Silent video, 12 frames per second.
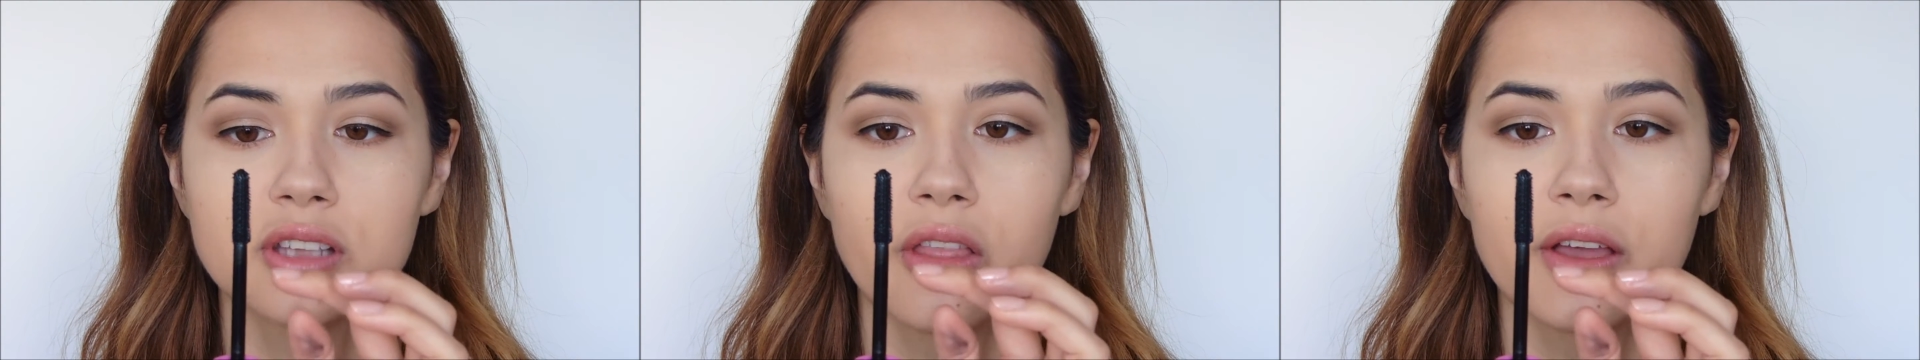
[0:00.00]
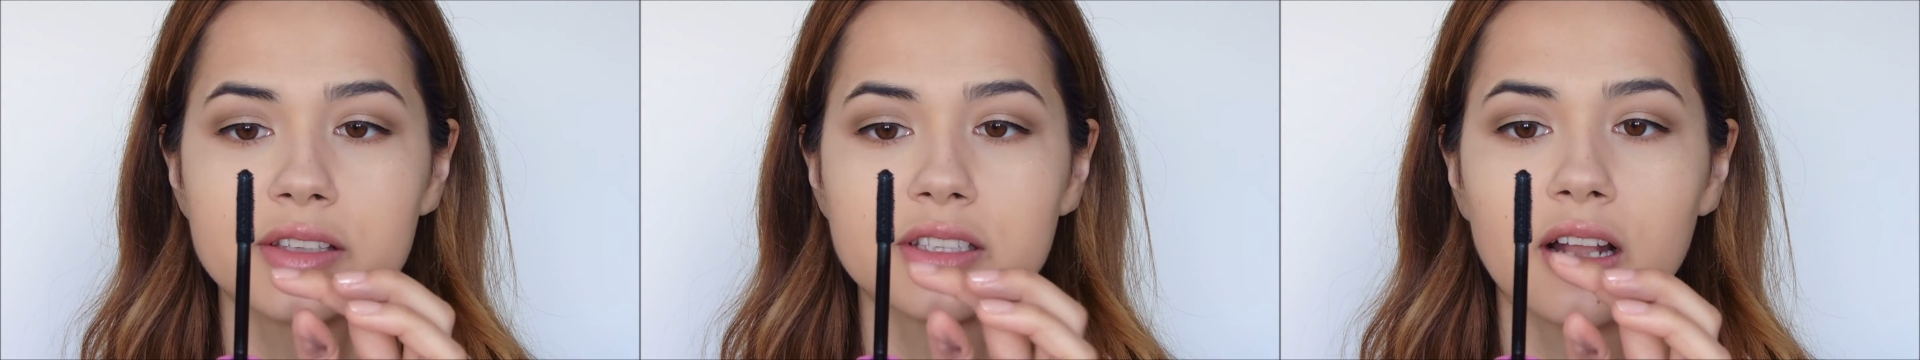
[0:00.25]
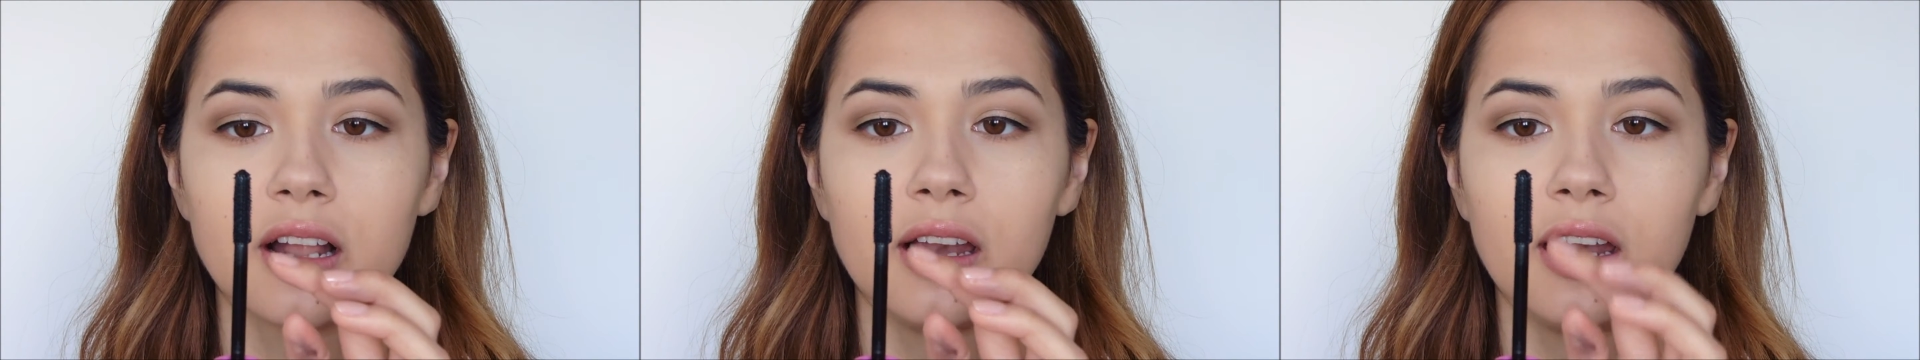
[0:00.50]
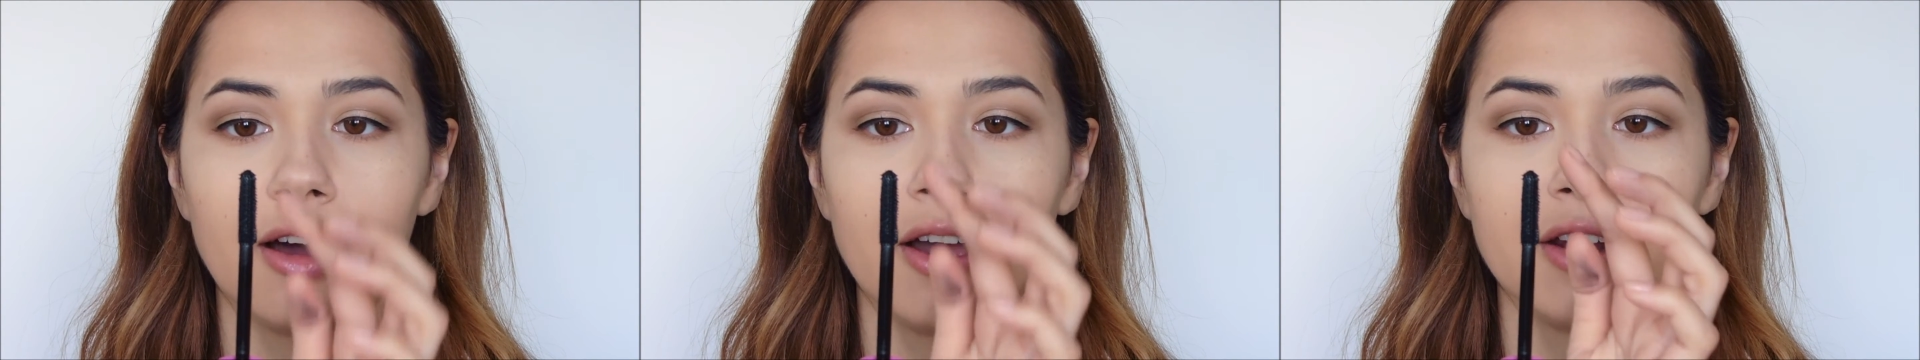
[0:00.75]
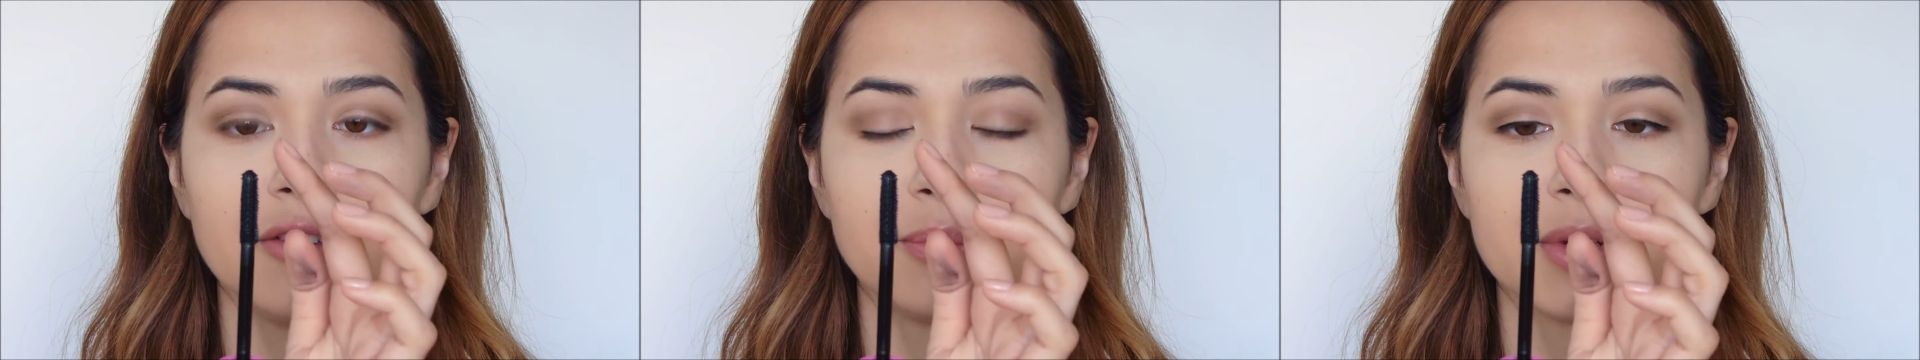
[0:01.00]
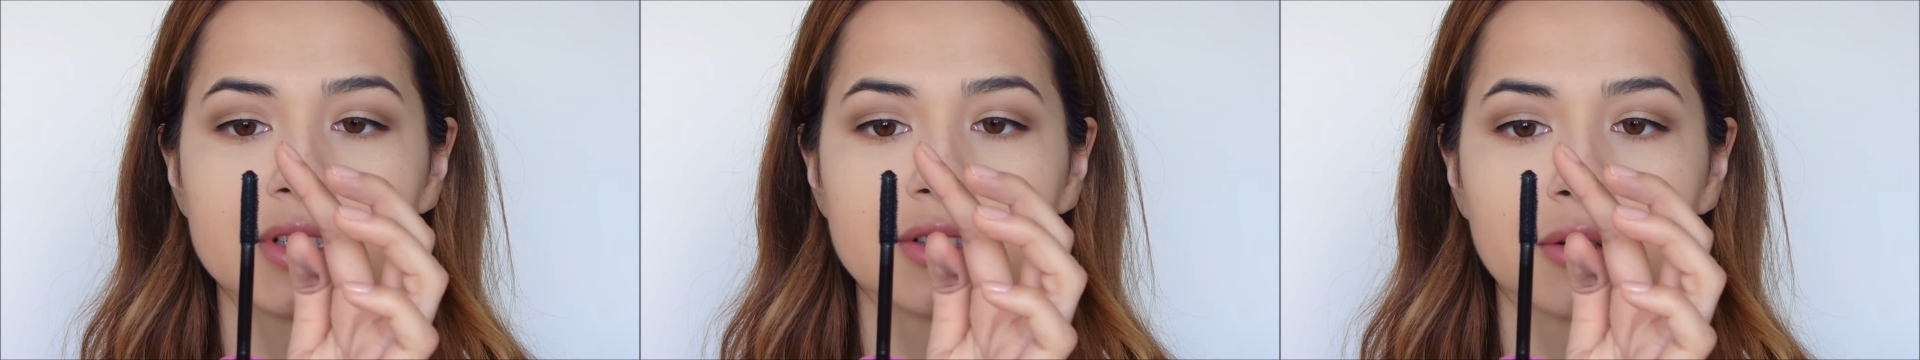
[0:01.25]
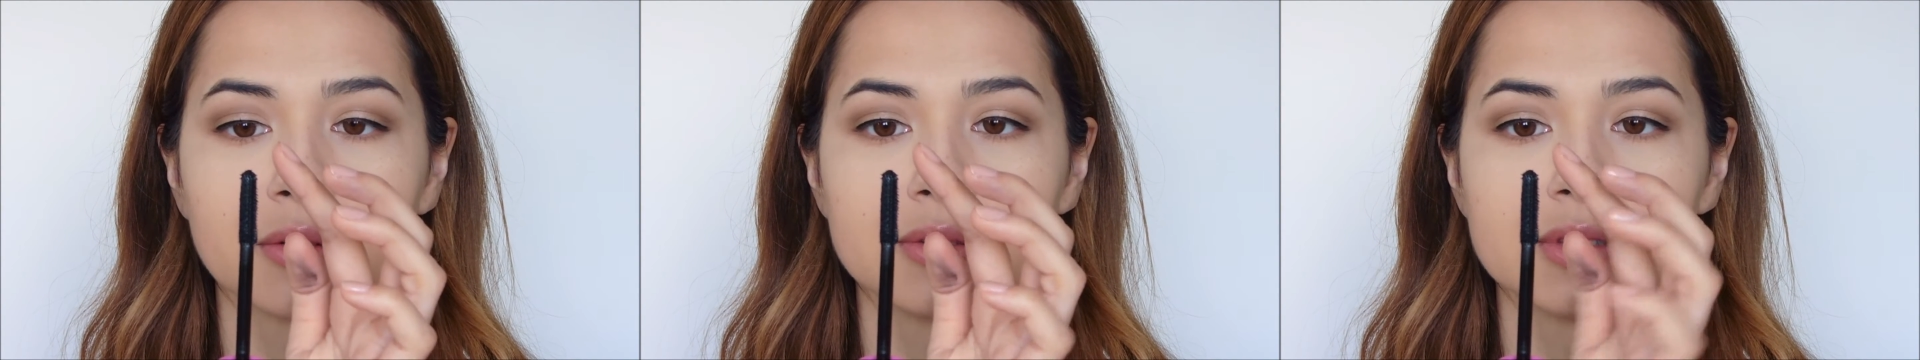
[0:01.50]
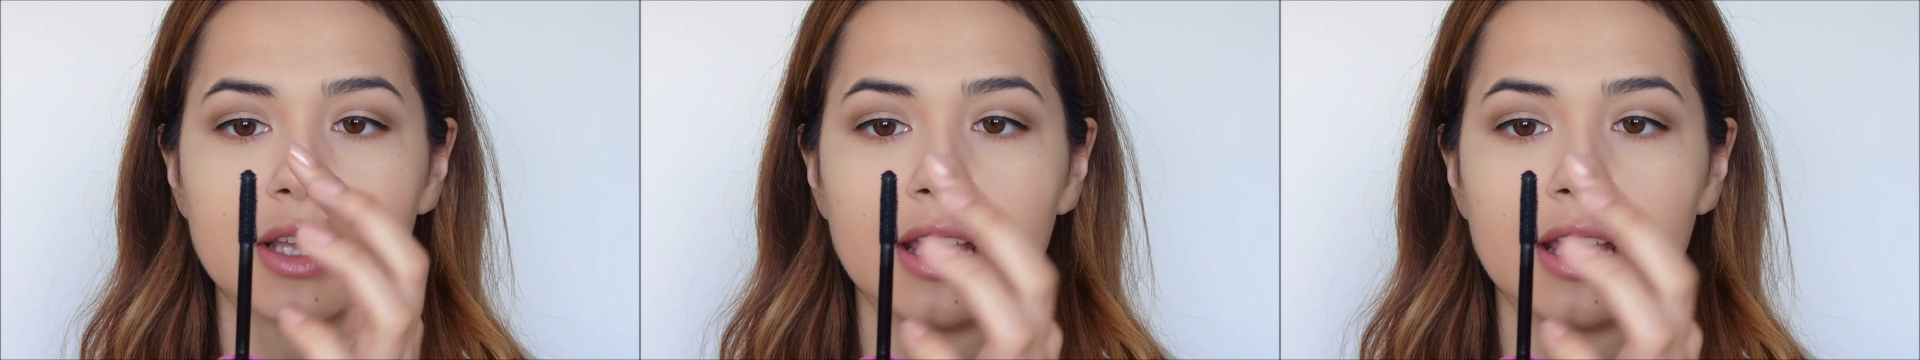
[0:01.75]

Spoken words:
so there's a line of bristles